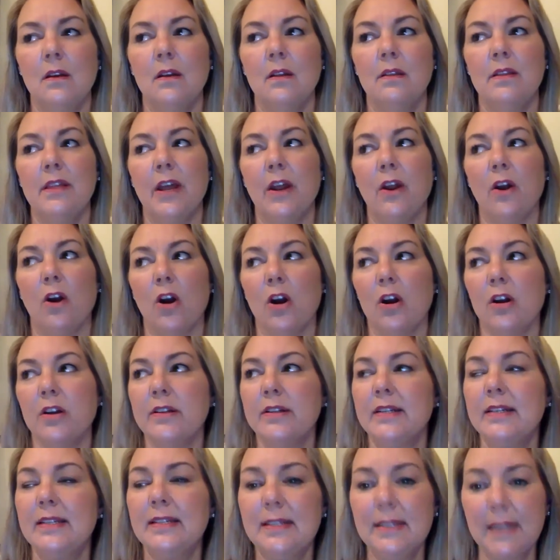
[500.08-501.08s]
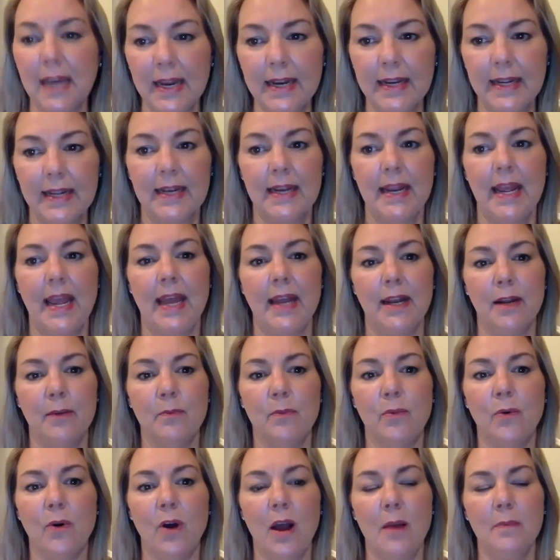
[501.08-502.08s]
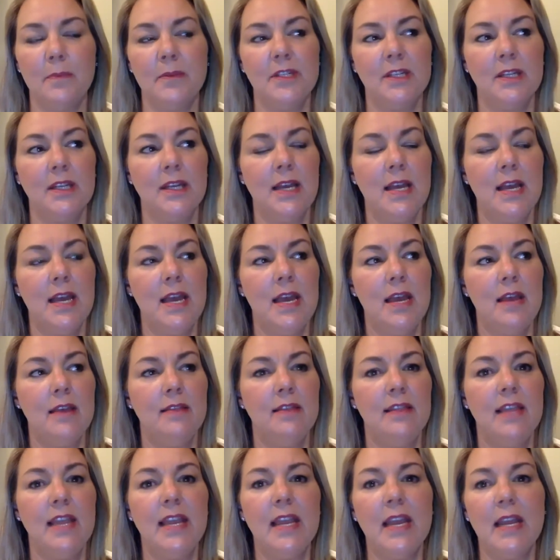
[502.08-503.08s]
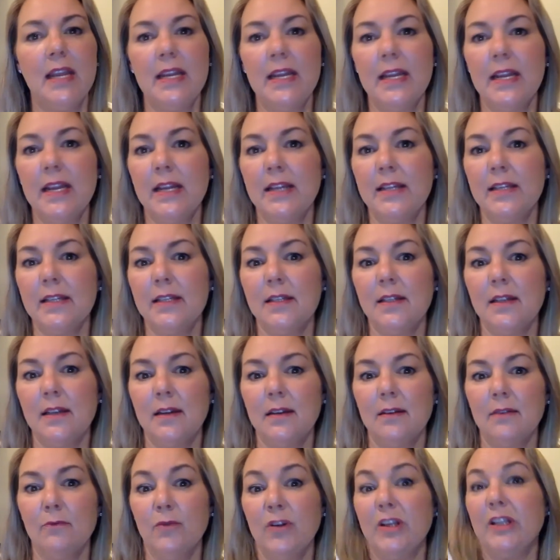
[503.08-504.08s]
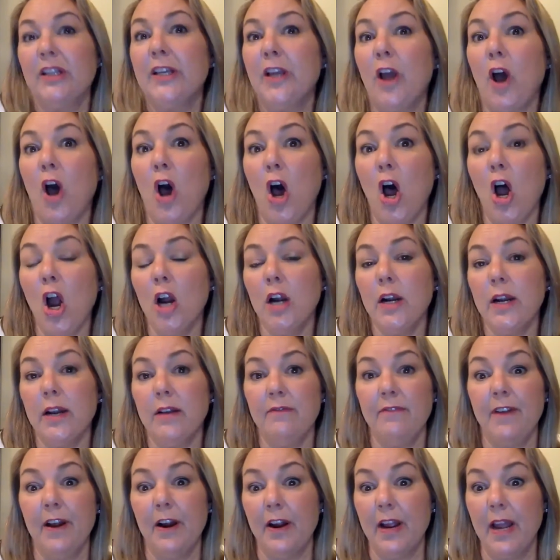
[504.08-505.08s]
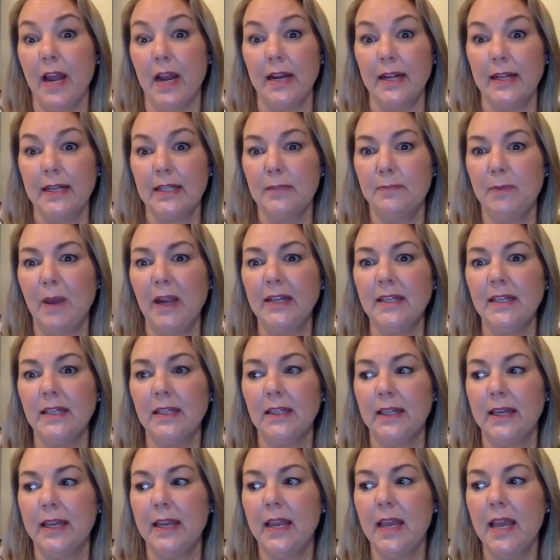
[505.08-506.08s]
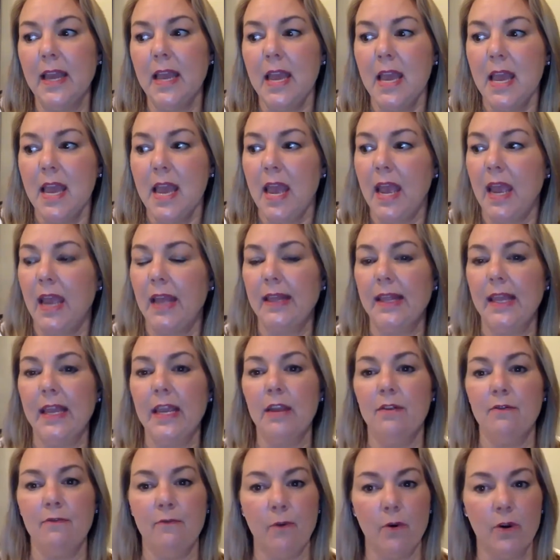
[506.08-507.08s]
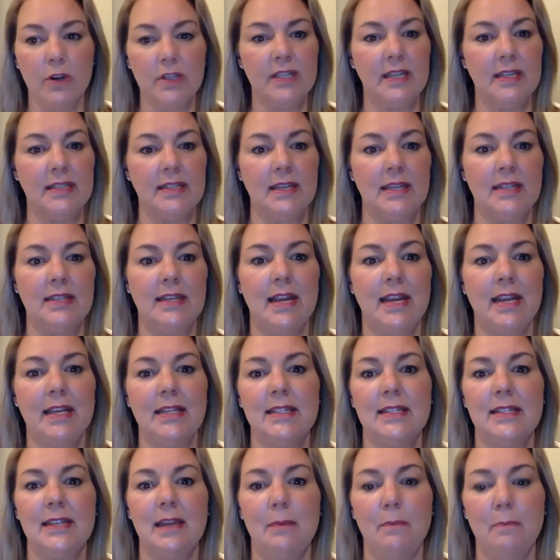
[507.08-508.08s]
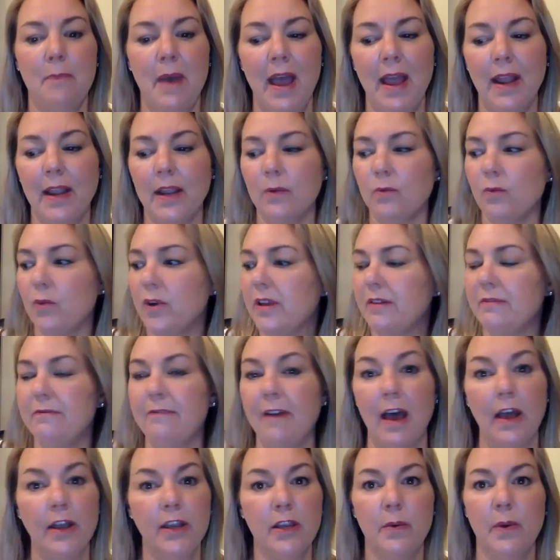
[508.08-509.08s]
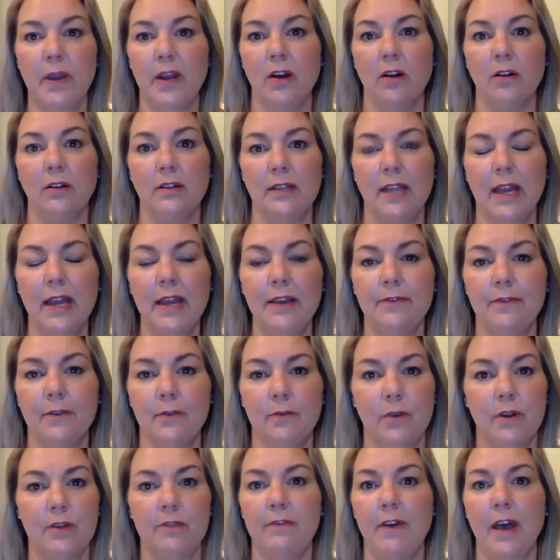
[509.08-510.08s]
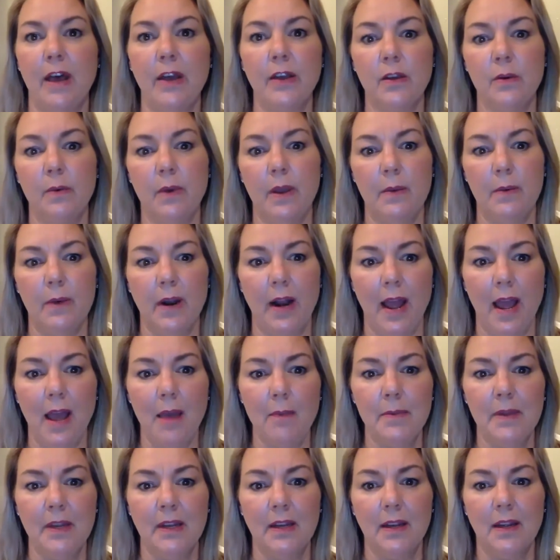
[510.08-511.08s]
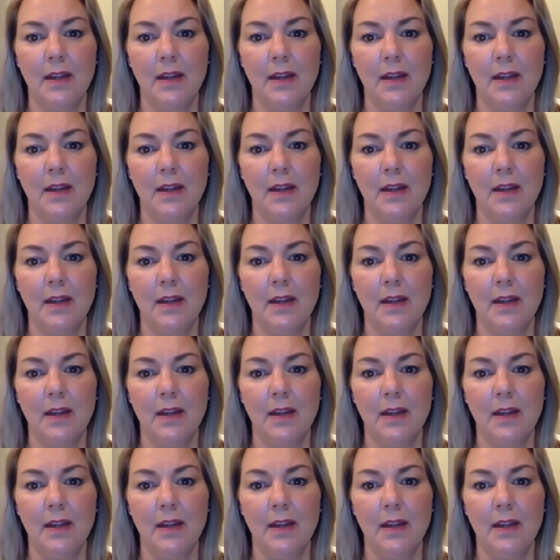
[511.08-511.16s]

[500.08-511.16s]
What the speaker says: that are sudden and abrupt, they can hit us really hard and very unexpectedly, and they can force us to take a step back and reevaluate our life and reevaluate what happened.